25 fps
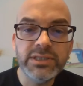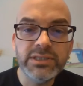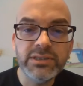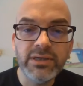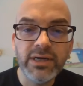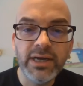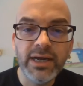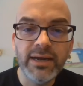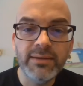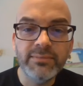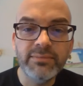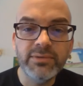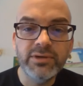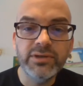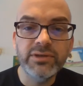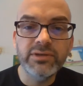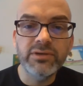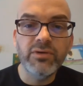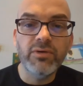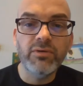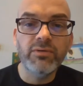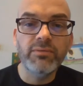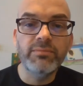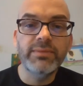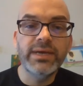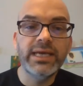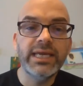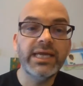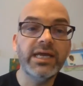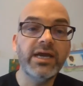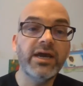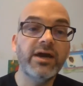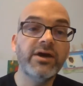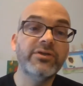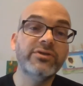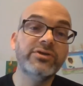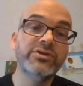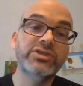Hapgood or many
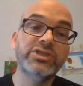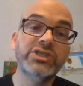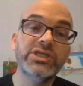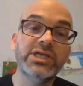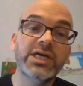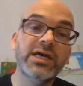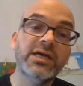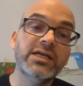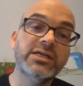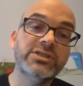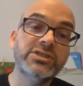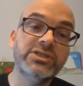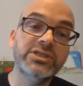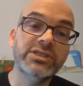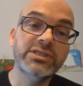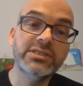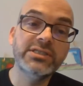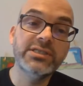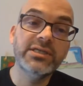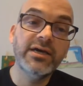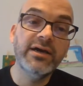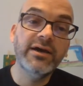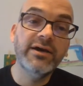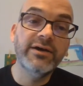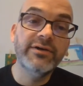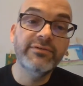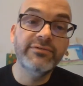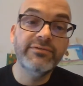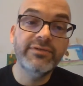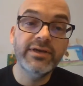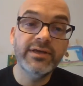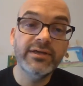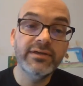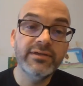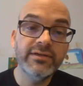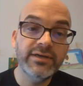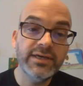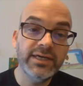other geologists of
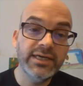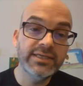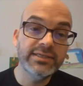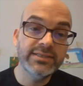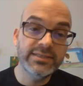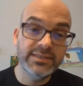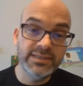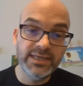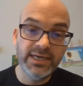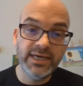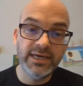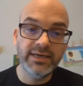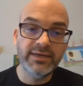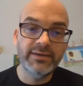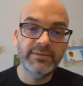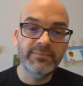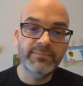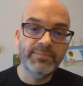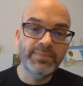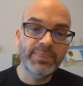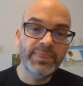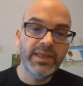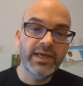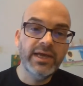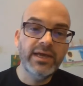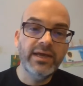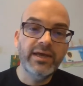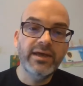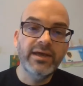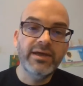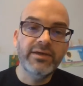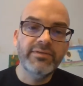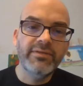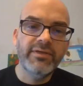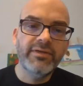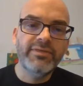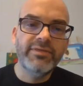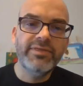his day.
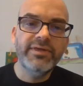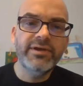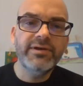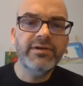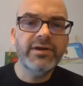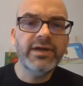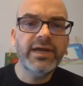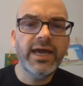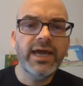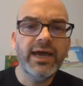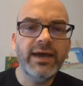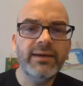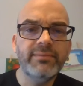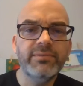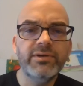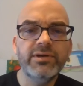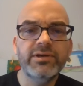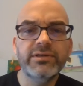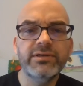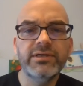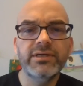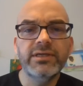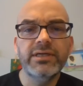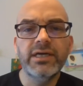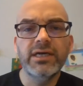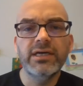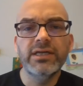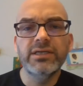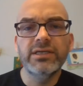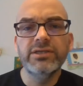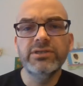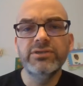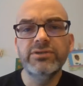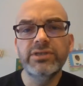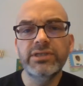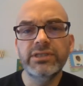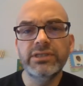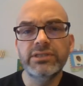The theory Hapgood
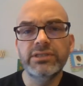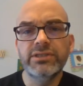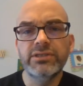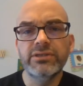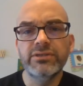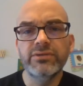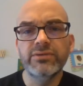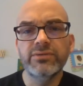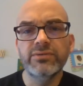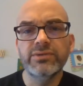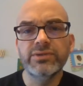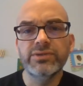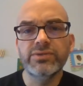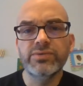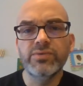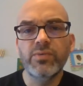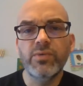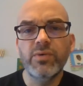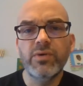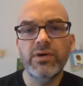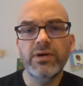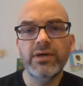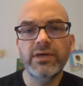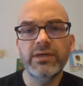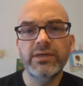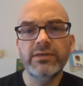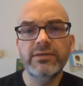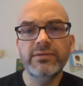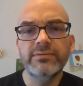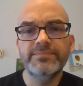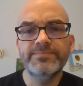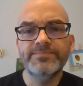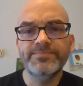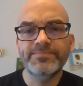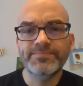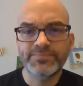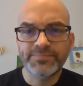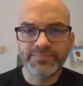alluded to was one
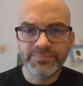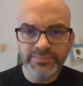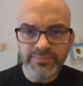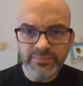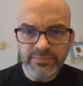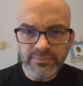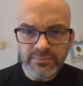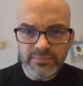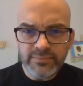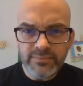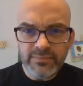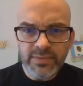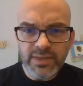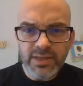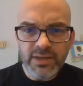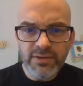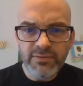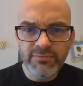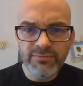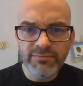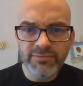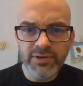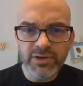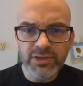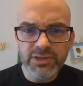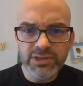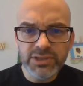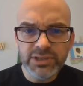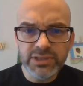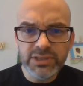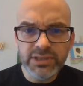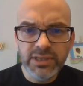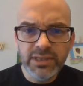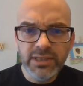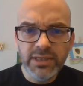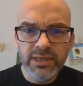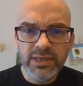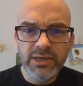first
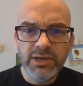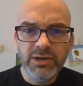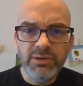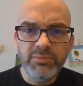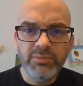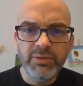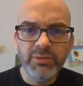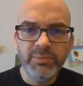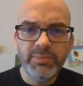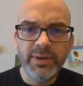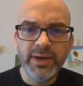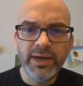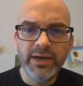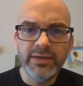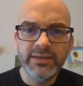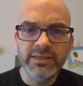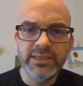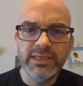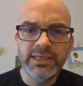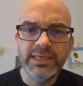propounded